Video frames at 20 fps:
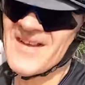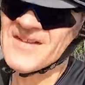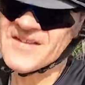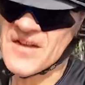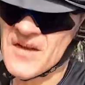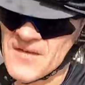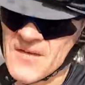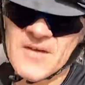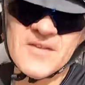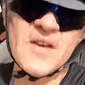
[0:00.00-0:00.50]

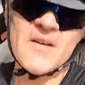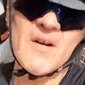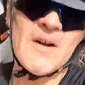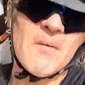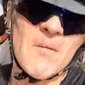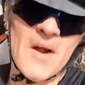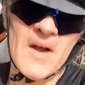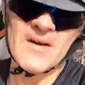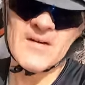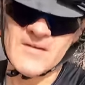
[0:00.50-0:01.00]
So those are
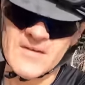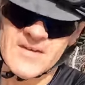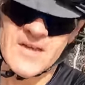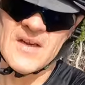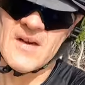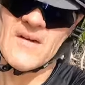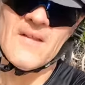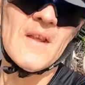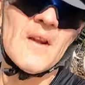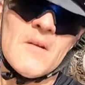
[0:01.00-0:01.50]
great riders,
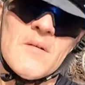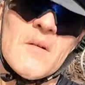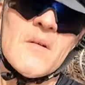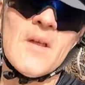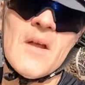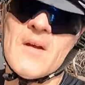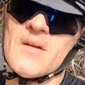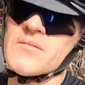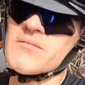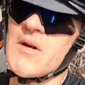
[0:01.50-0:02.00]
you know, that
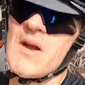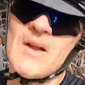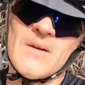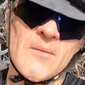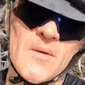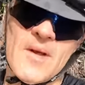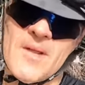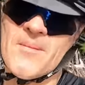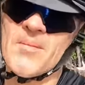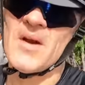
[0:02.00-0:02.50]
I was
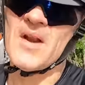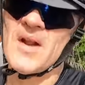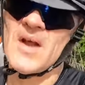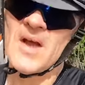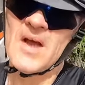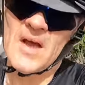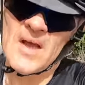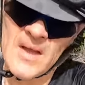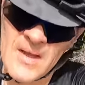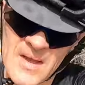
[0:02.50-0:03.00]
riding with,
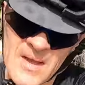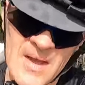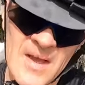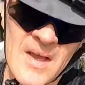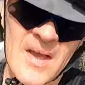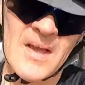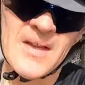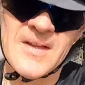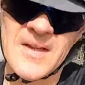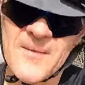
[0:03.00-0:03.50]
but
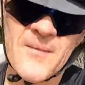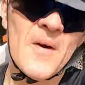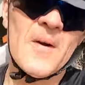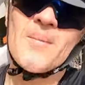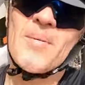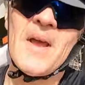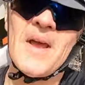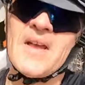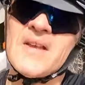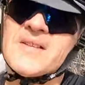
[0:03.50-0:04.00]

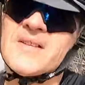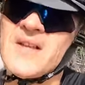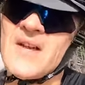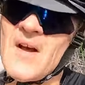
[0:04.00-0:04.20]
different pace.